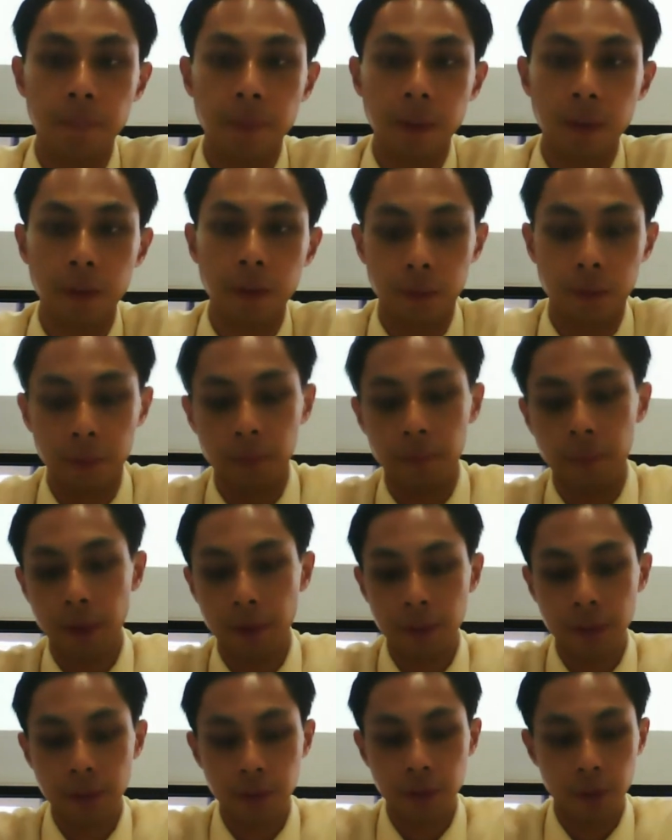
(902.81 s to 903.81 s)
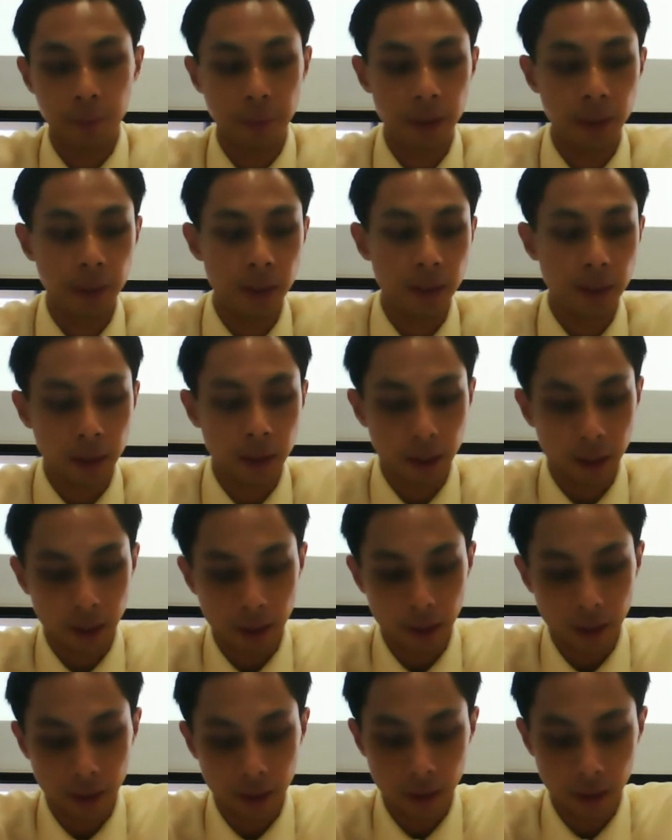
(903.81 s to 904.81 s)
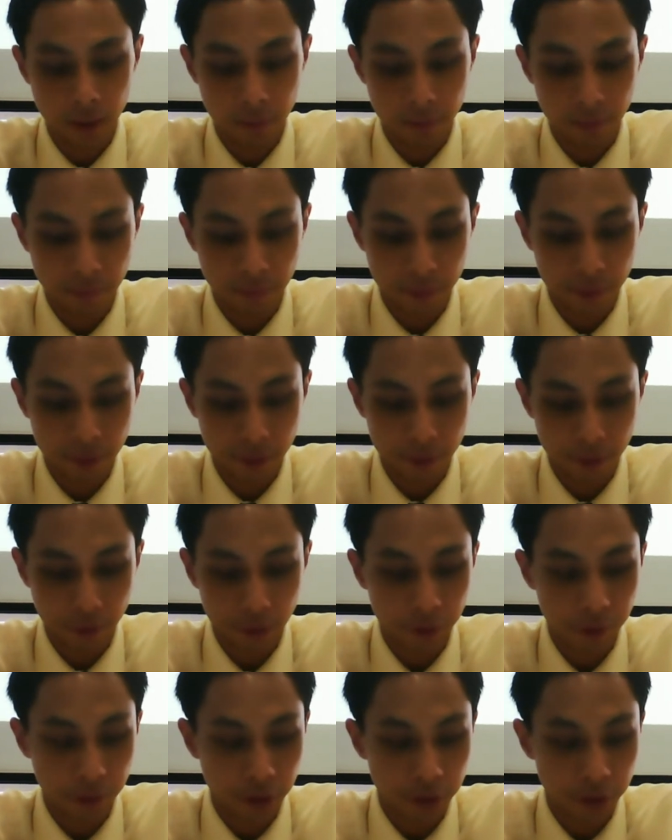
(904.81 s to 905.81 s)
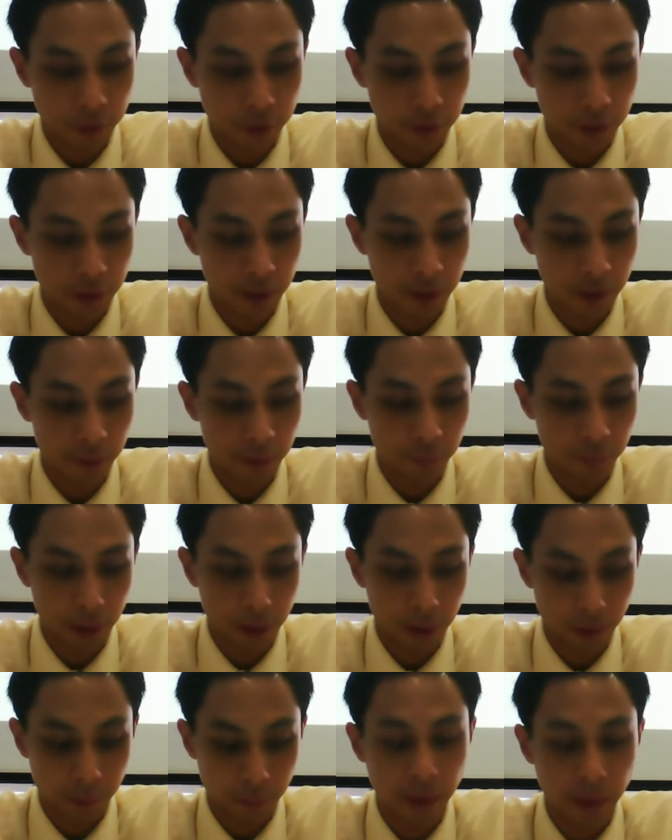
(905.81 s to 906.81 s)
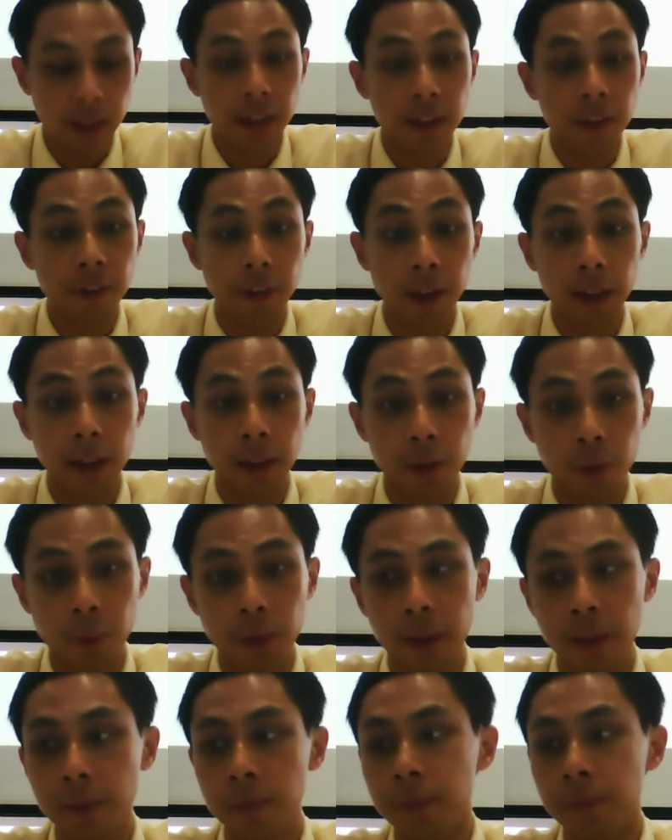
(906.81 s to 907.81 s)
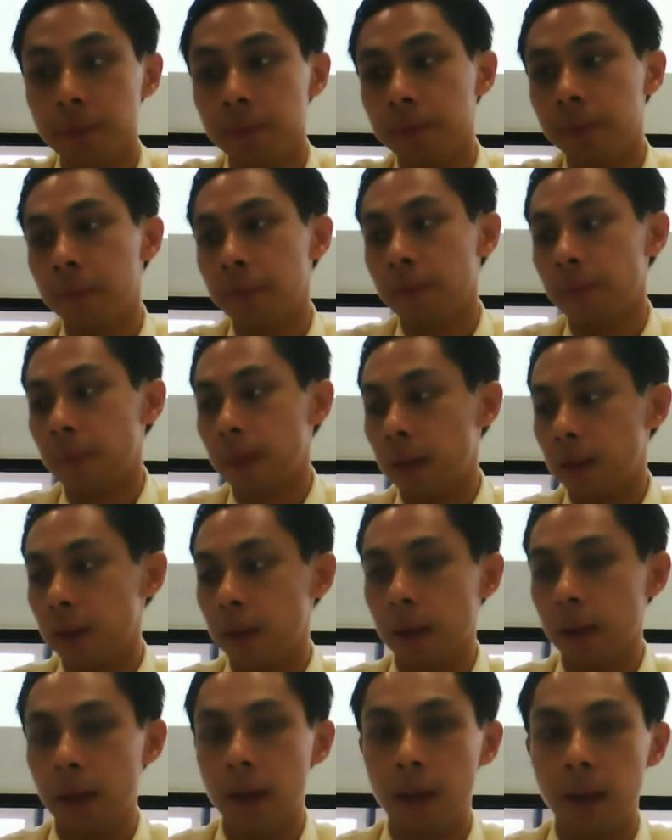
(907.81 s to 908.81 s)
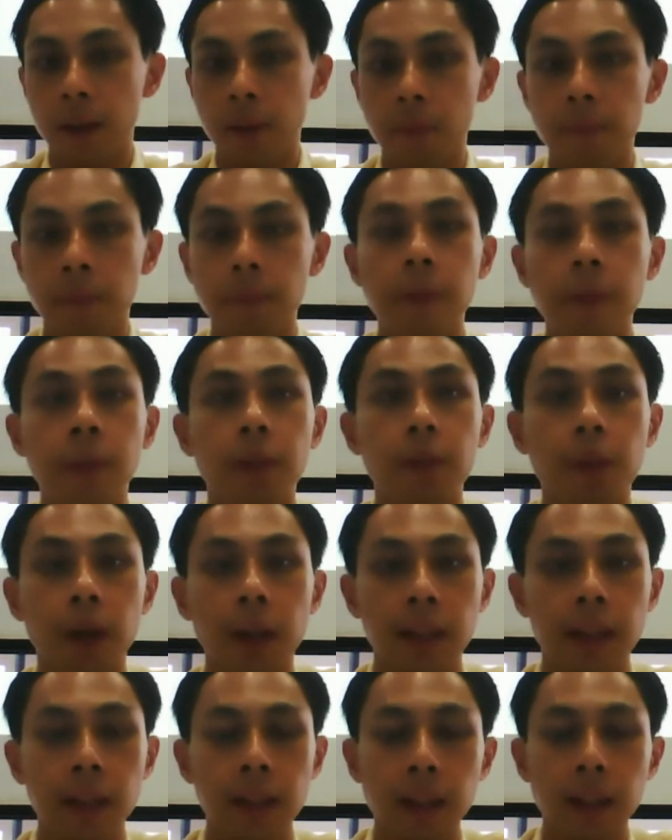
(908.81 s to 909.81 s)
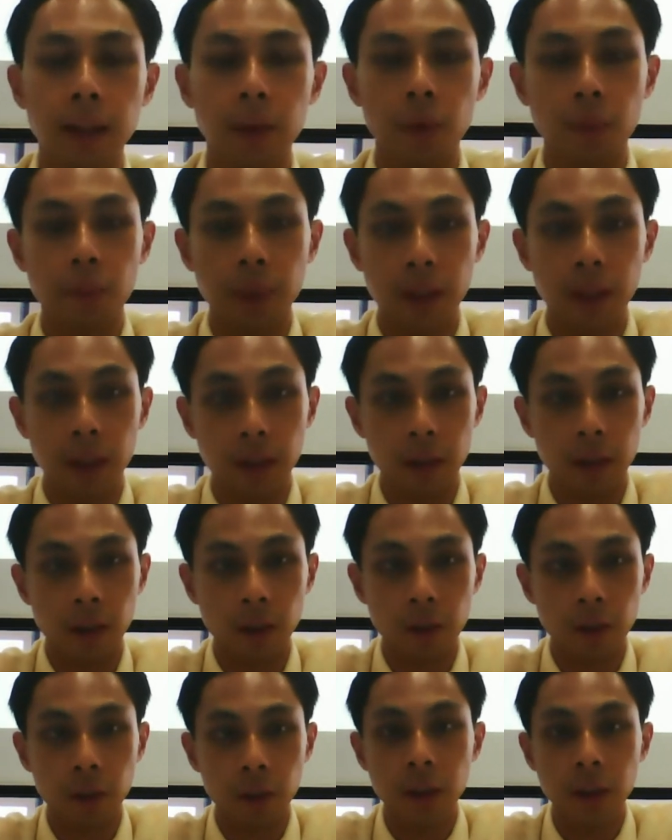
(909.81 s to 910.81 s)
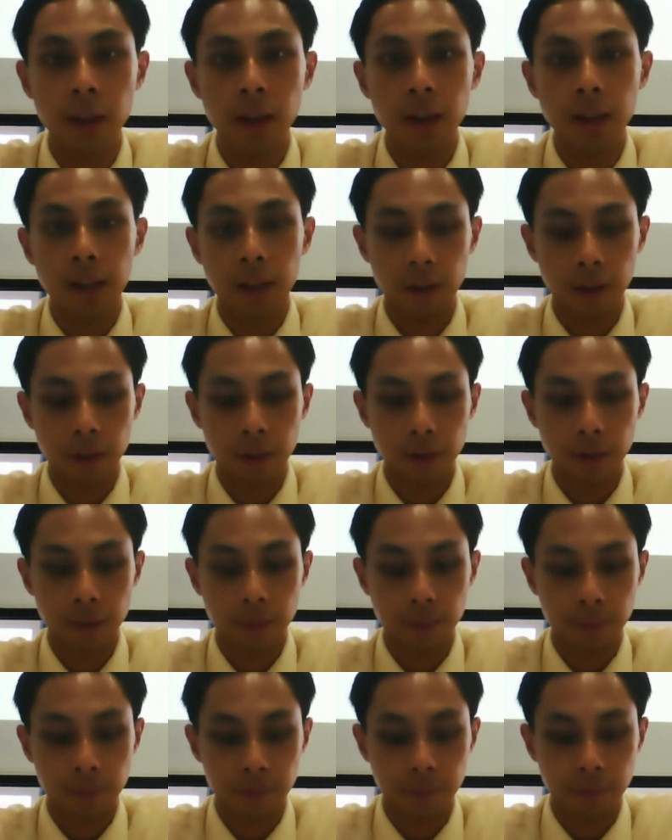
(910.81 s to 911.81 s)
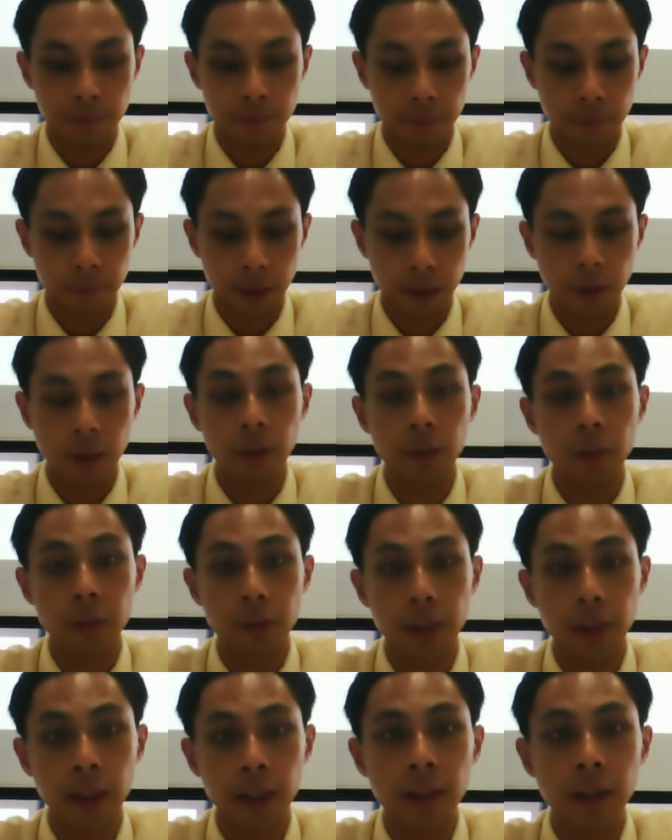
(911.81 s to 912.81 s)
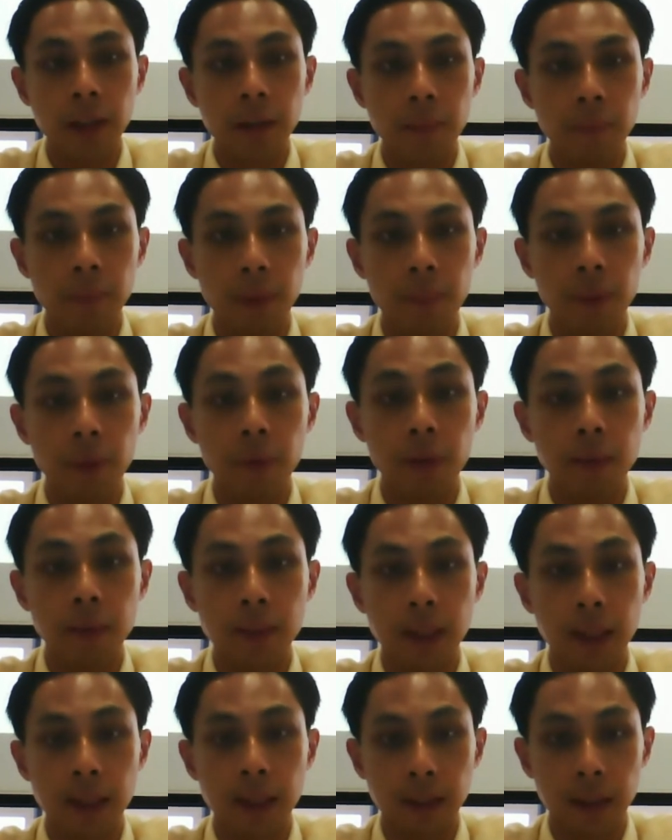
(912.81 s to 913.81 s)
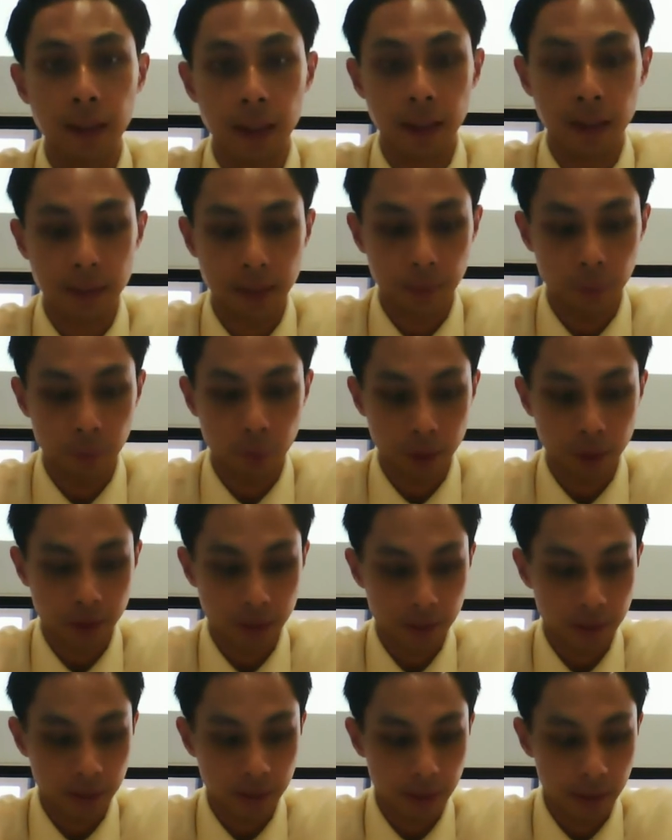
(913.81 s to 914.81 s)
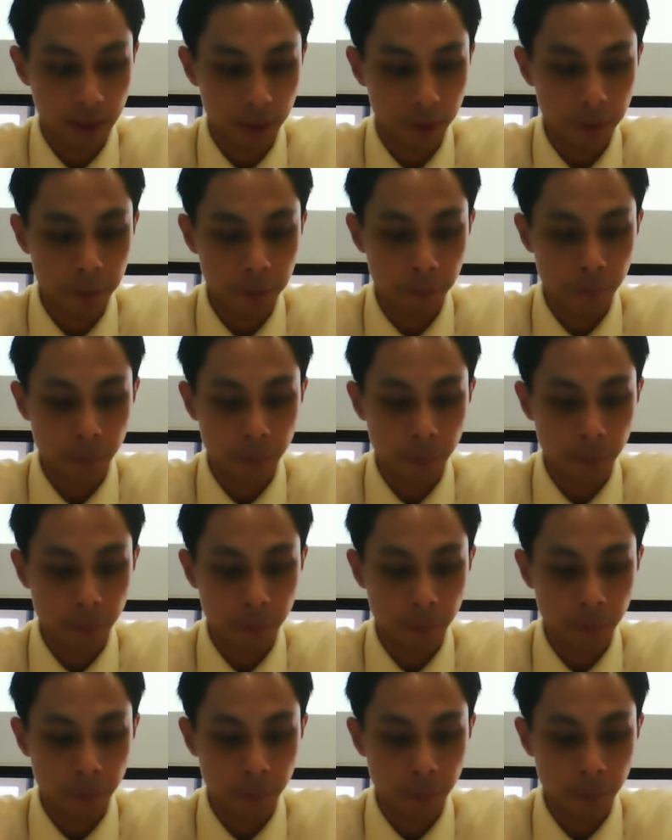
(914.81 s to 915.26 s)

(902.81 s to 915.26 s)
So parents should be quite reassured by this fact as well. So I think that will be all on my talk today. Maybe we'll start taking some questions now.